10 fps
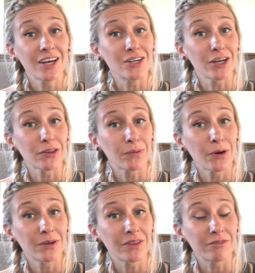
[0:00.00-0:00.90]
down the
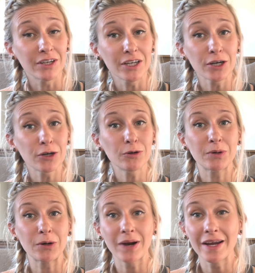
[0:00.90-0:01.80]
road in the video.
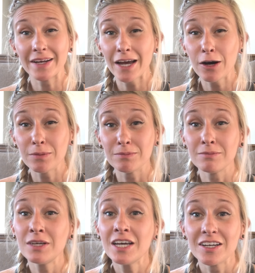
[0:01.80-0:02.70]
But right now I'm
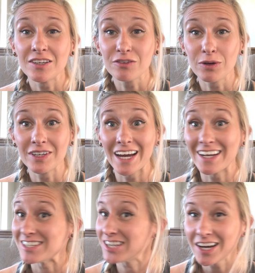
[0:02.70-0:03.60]
just going to kind
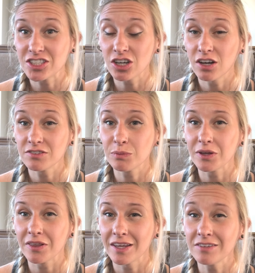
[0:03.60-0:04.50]
of touch on some of
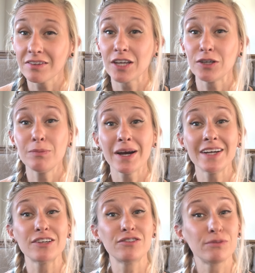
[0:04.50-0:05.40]
the things that you
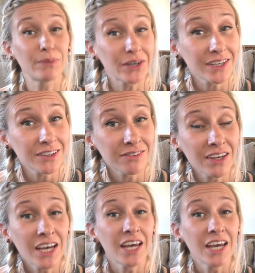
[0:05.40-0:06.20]
might experience